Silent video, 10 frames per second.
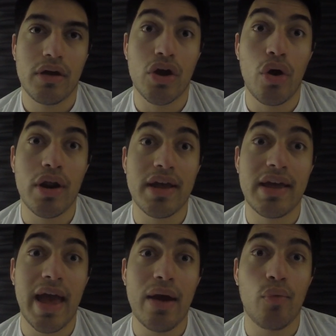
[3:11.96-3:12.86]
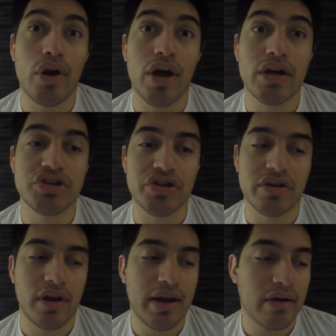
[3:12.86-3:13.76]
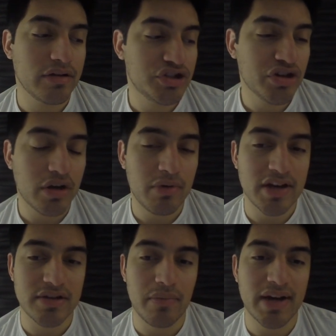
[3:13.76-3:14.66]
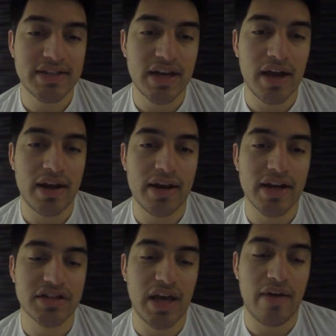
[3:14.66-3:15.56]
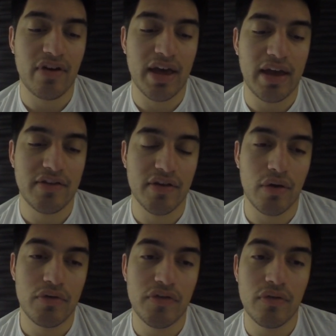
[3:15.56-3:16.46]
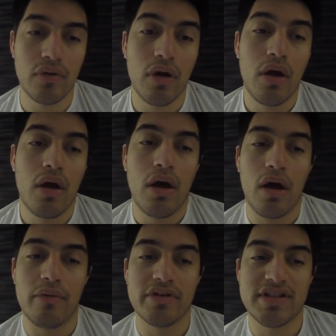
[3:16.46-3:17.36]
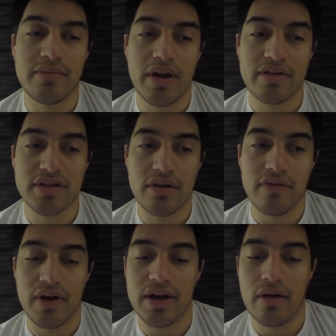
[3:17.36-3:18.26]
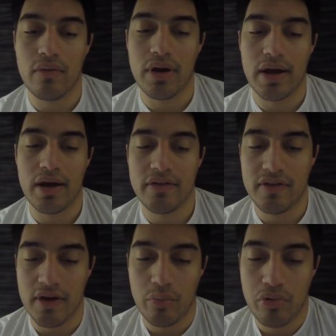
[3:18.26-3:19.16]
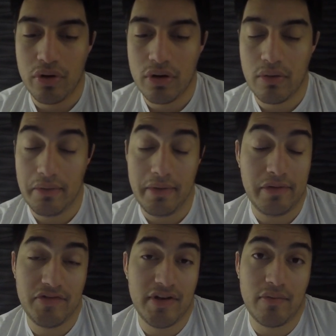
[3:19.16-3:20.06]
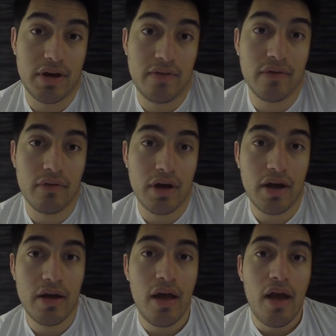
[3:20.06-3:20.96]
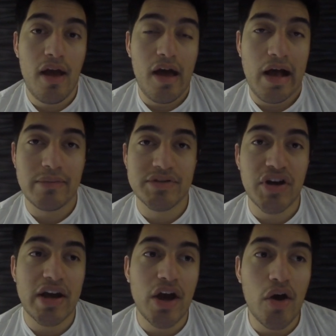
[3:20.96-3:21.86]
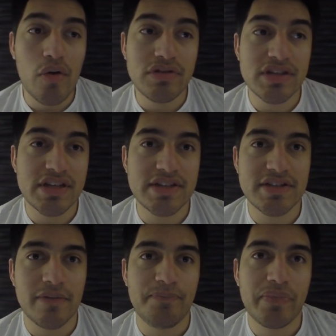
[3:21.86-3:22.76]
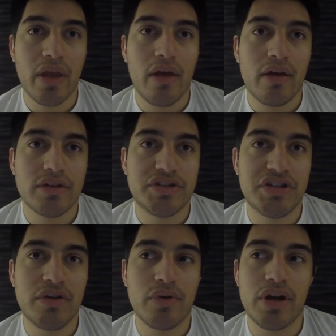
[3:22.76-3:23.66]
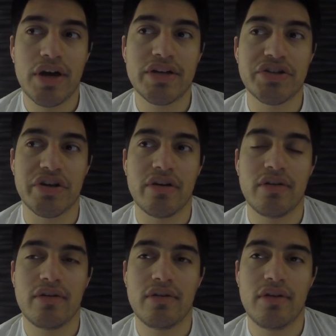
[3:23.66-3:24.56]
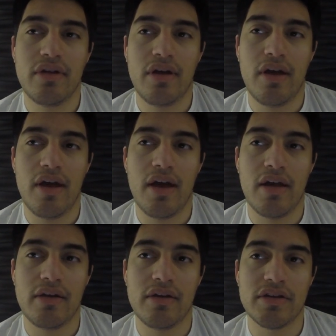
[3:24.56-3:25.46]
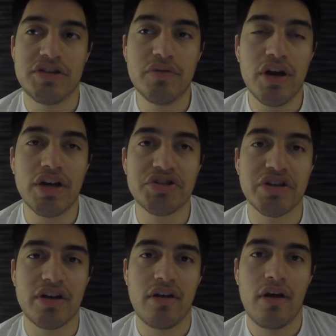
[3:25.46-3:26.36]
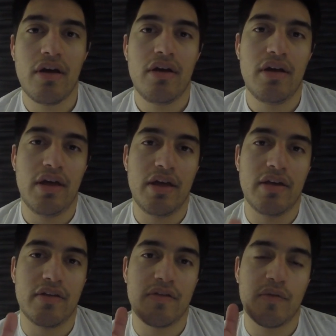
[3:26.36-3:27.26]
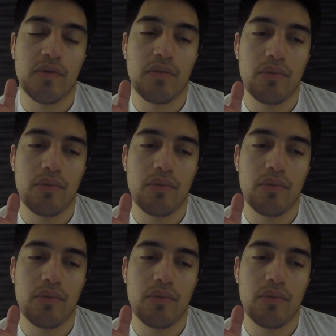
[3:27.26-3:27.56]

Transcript: to gate 100. And now it was tricky because on my ticket I didn't actually have a gate to go to. Something that I was going to find out when I got to the airport. I was just like, whatever, okay. So I go to this G100, and G100 is